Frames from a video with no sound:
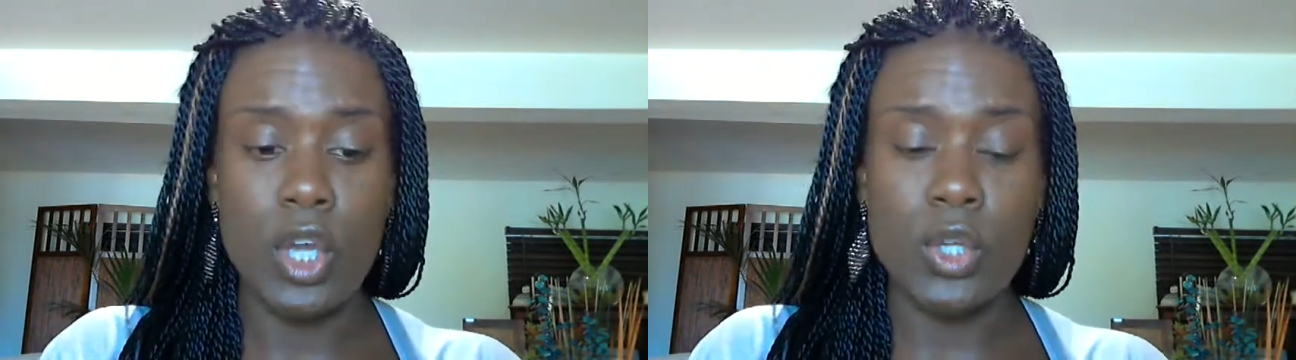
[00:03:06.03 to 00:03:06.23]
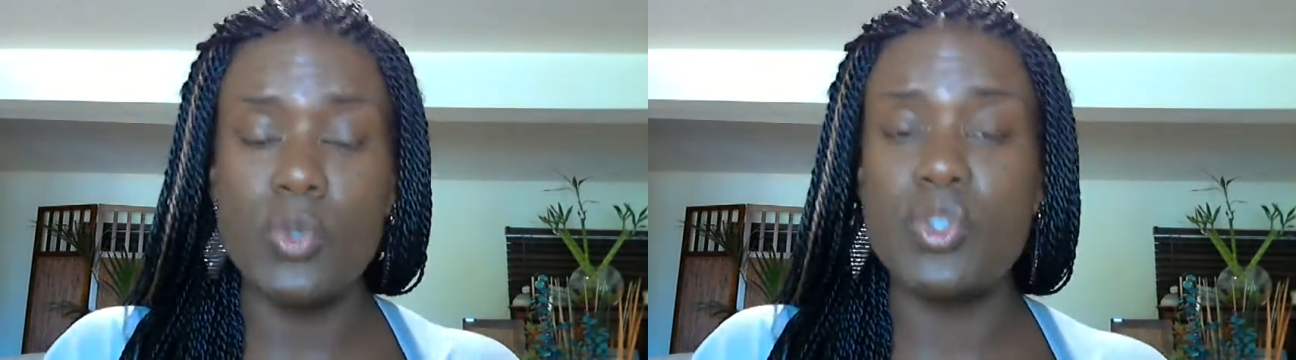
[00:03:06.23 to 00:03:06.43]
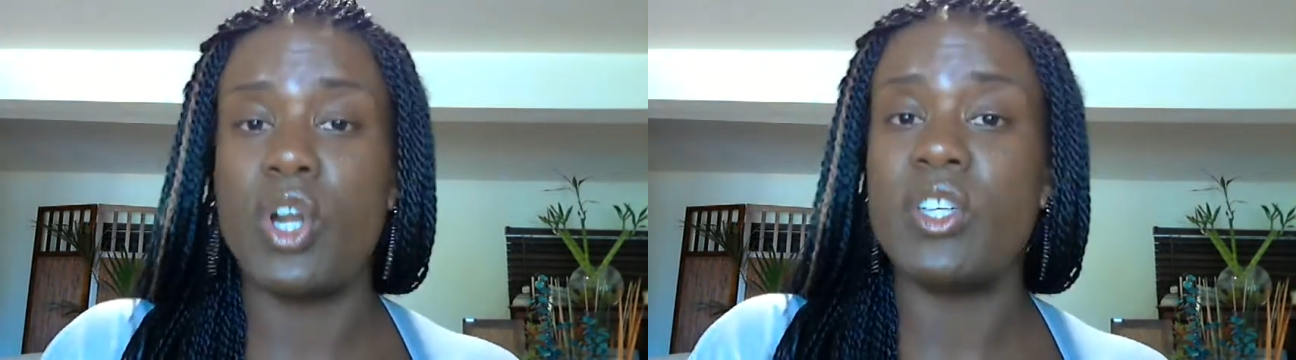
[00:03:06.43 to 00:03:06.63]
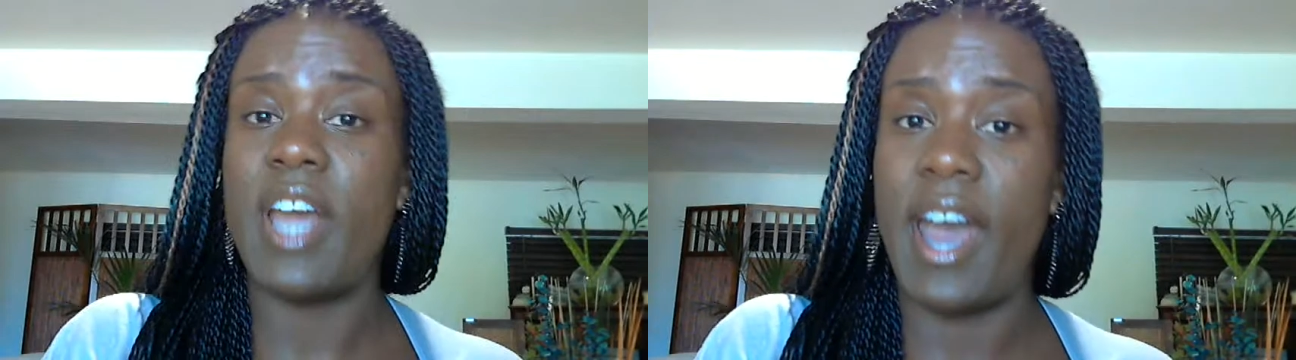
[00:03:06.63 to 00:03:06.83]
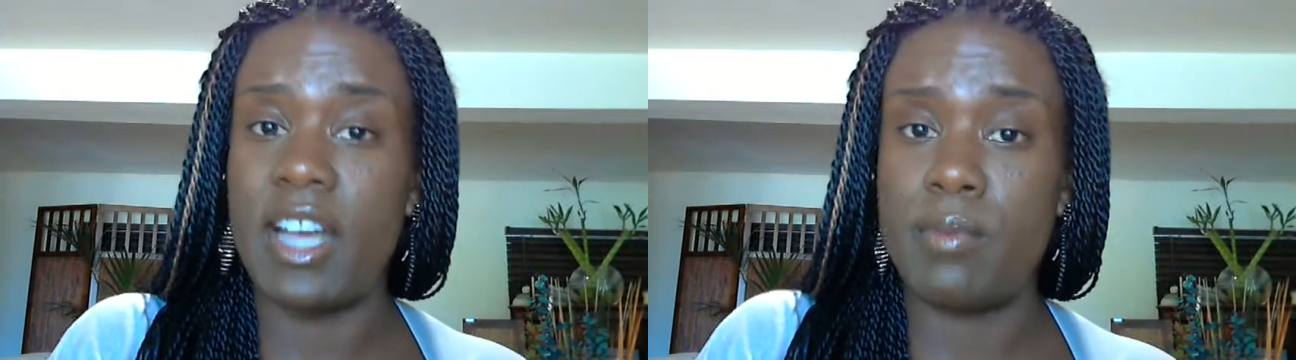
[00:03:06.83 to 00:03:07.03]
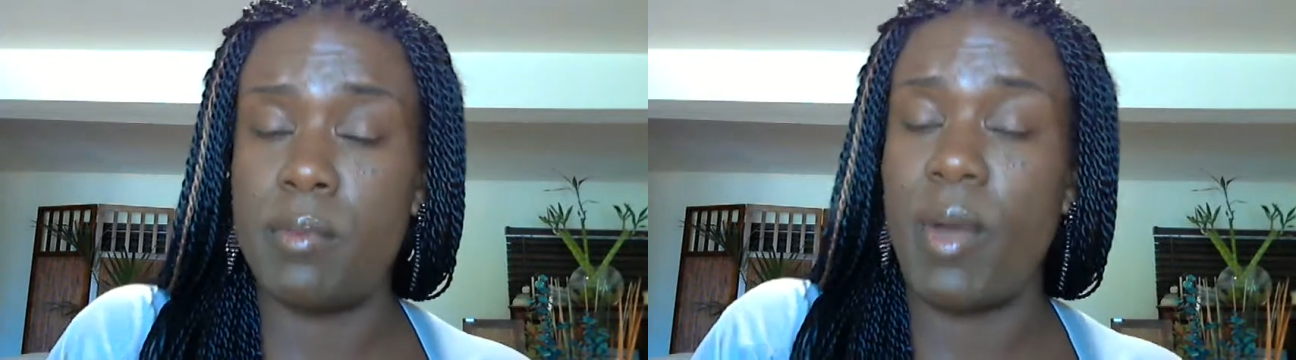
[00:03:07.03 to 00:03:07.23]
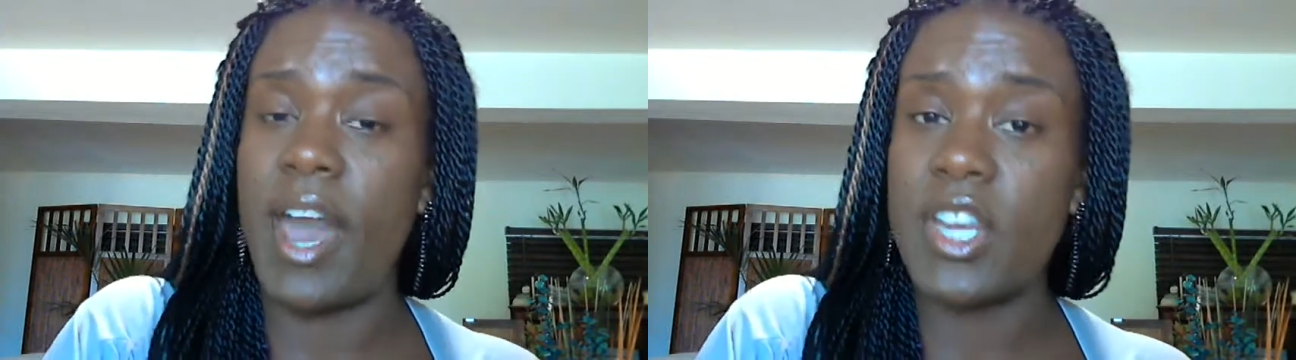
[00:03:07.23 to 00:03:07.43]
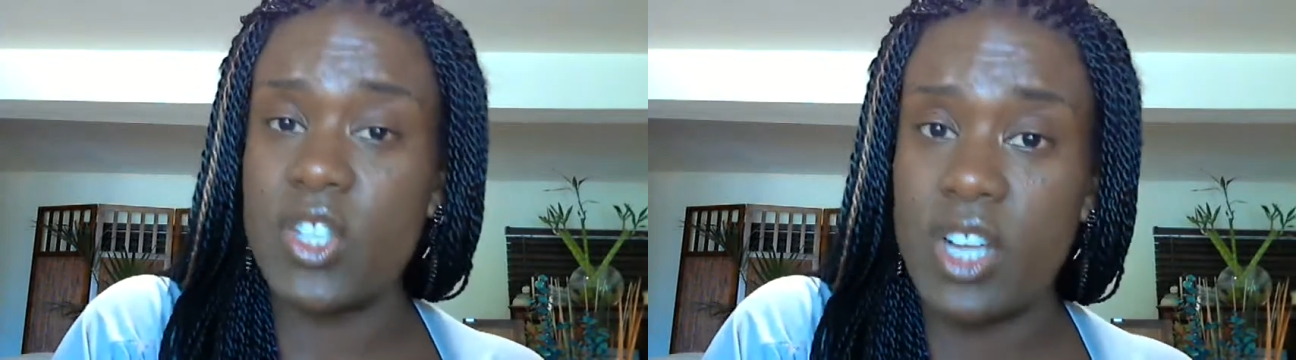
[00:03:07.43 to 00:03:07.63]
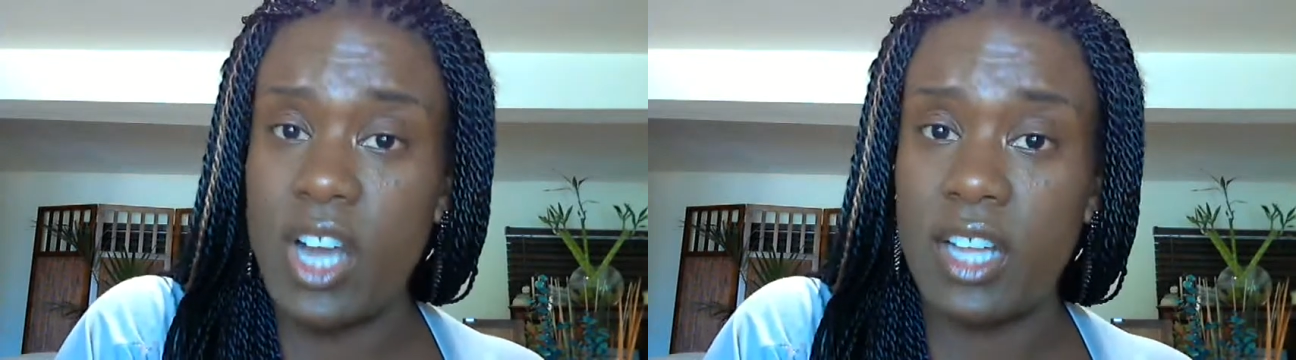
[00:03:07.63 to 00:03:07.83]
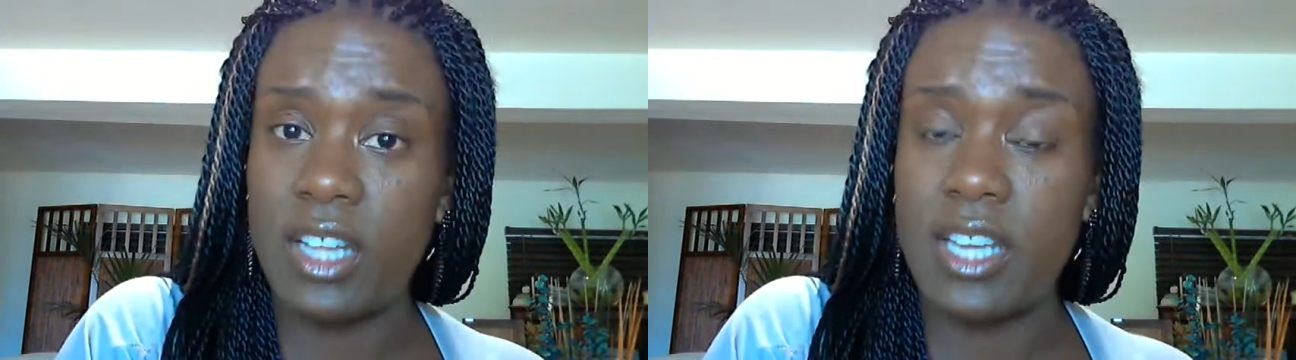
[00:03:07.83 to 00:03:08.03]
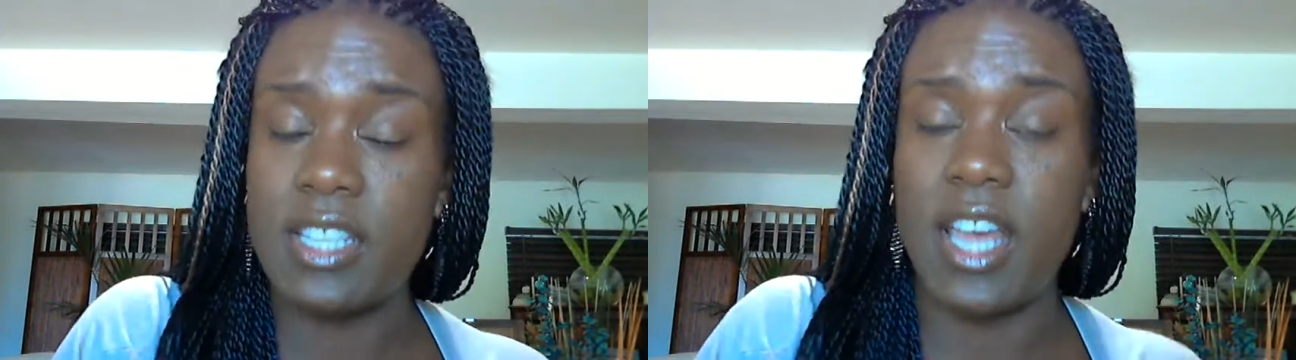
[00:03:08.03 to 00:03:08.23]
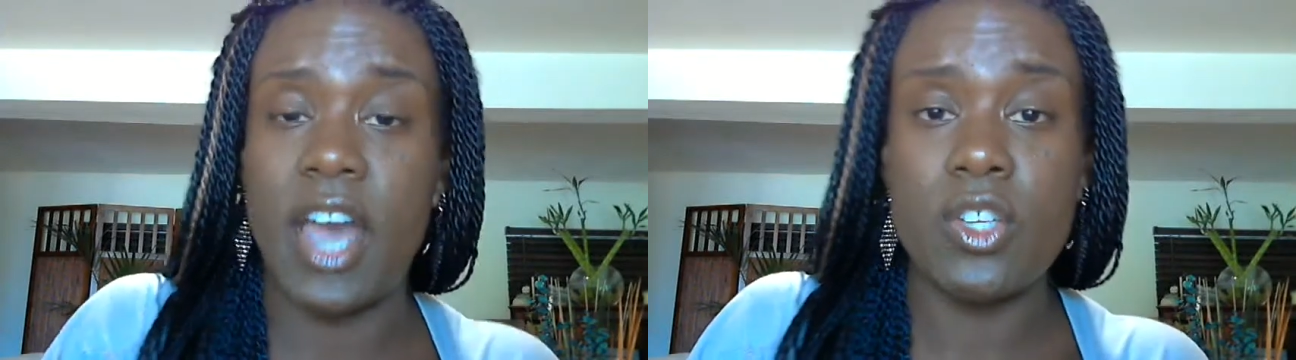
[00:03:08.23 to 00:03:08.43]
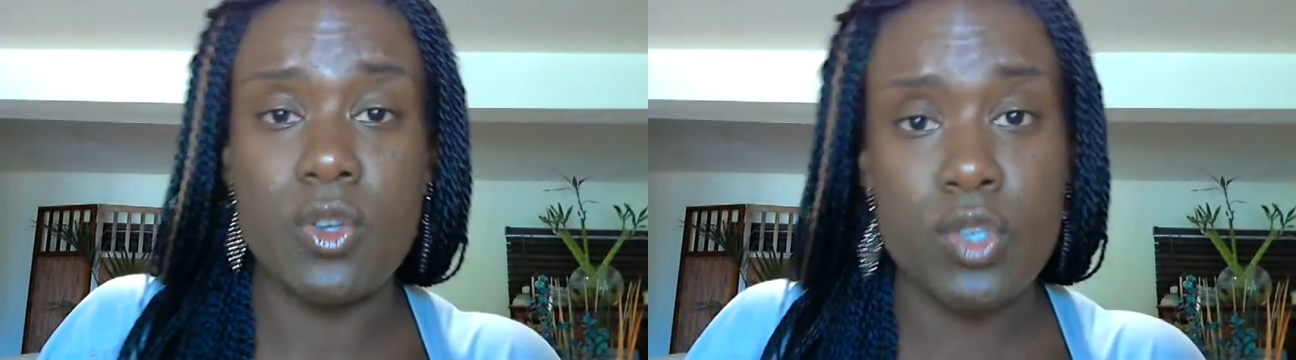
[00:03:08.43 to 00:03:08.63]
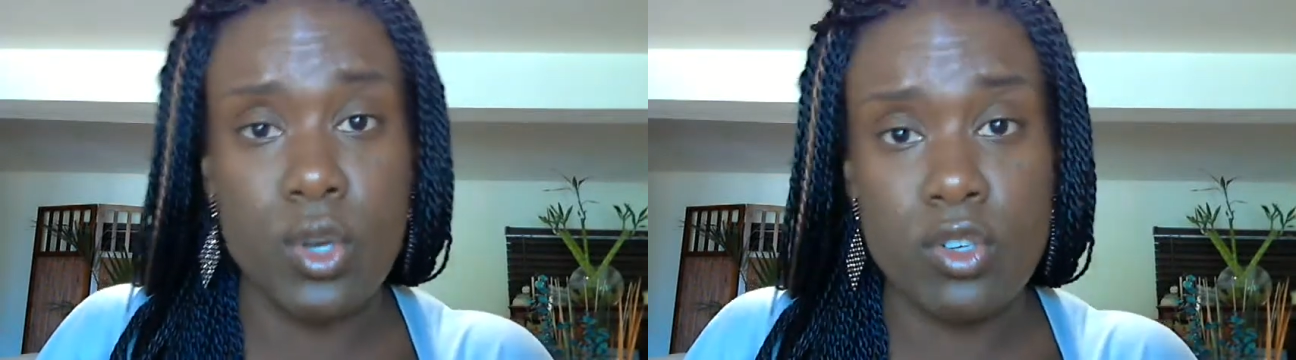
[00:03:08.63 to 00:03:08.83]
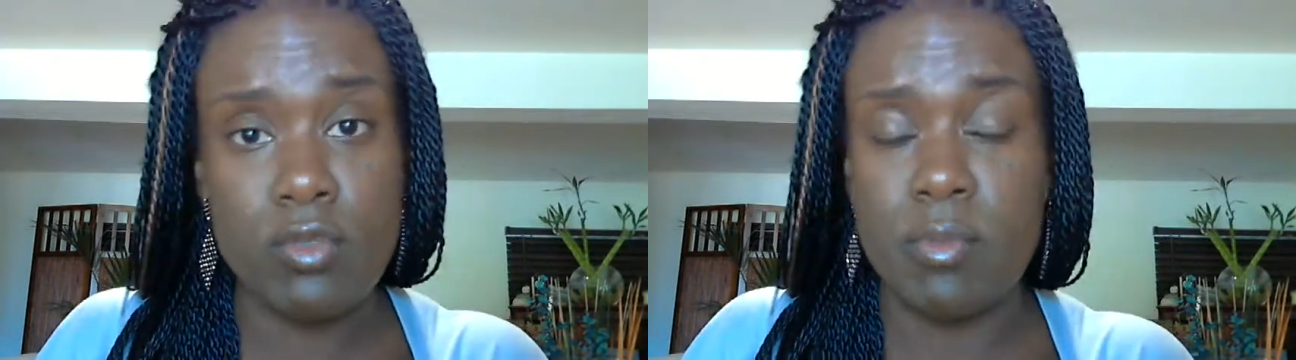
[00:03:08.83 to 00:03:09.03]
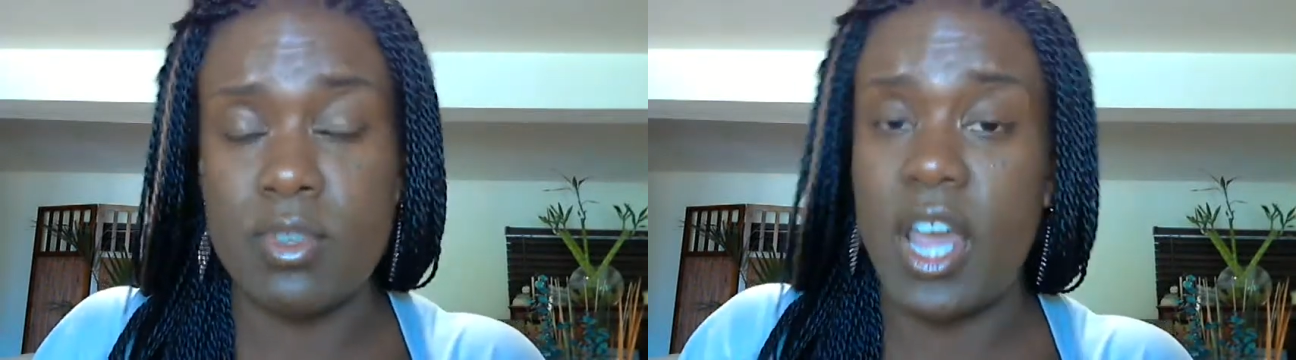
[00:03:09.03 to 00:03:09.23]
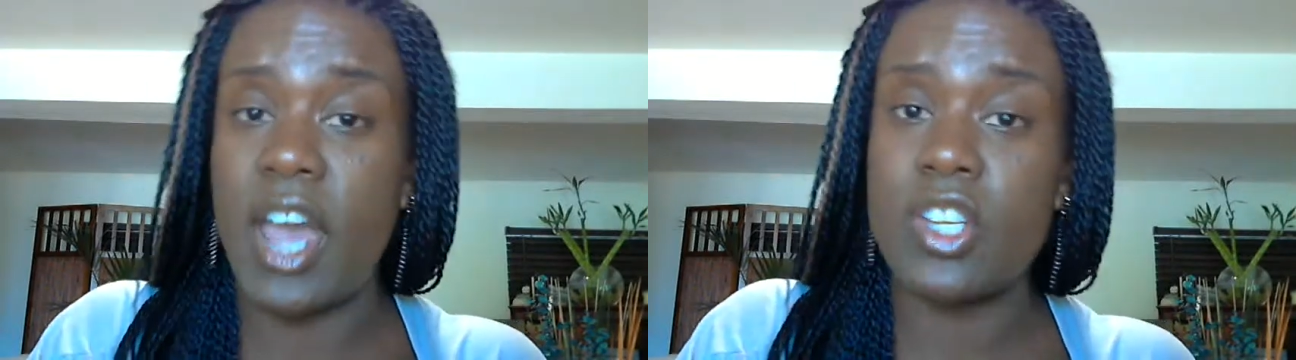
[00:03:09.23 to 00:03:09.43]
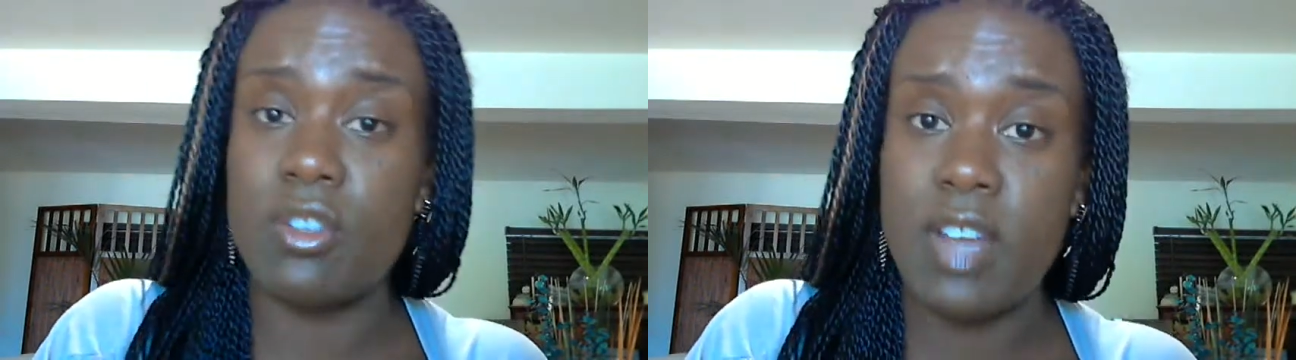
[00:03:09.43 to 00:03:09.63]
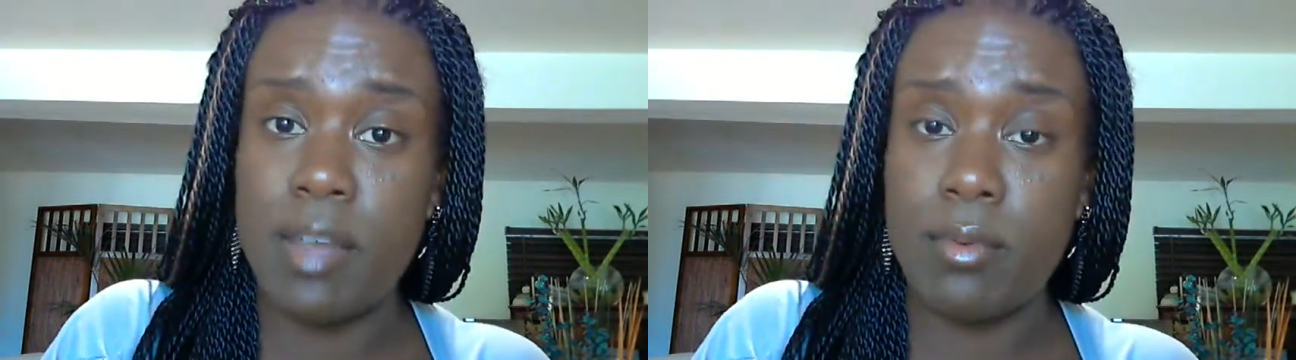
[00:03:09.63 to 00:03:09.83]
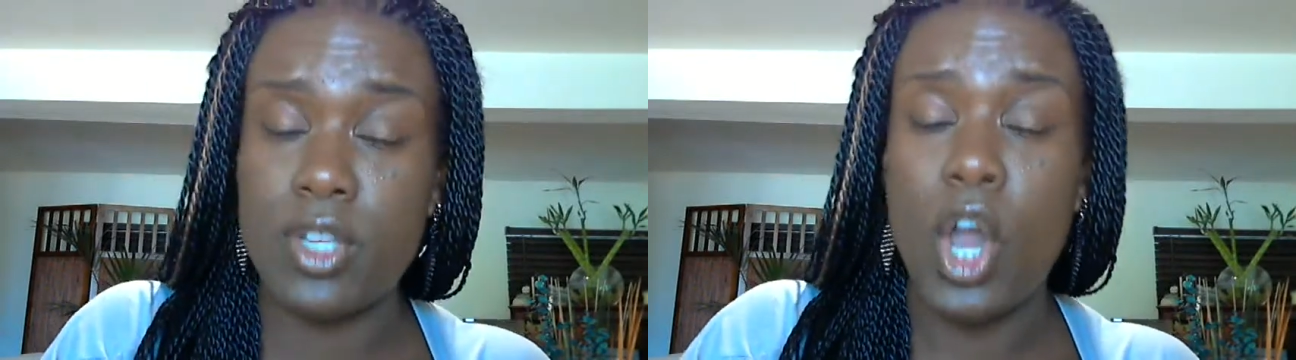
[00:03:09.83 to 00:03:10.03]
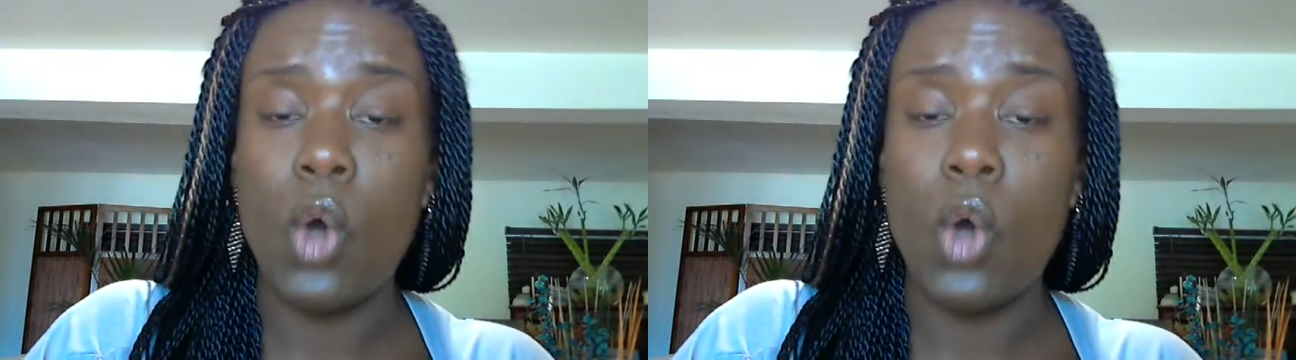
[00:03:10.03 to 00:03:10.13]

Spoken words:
you start to ask people, ask your colleagues, ask your church members, ask your neighbors,